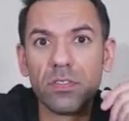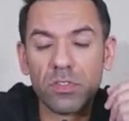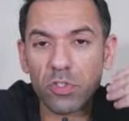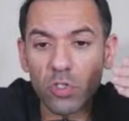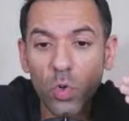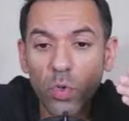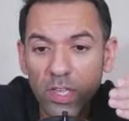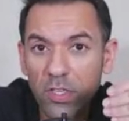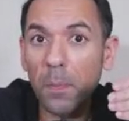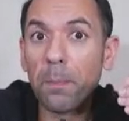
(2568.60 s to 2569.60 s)
show
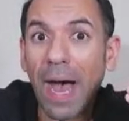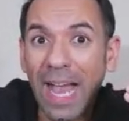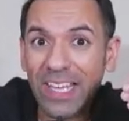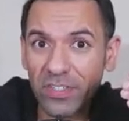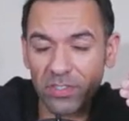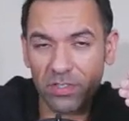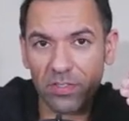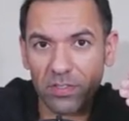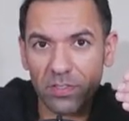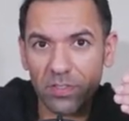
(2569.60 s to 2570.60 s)
that you're biased
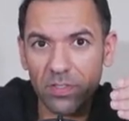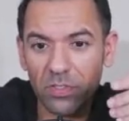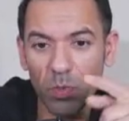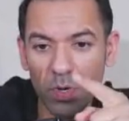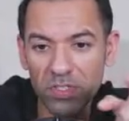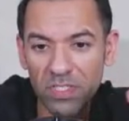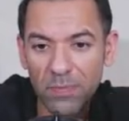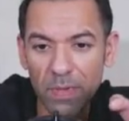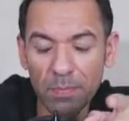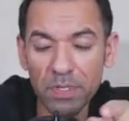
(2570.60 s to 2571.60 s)
towards team
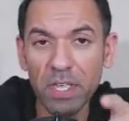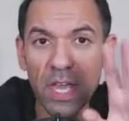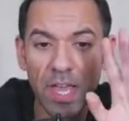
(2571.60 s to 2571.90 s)
members.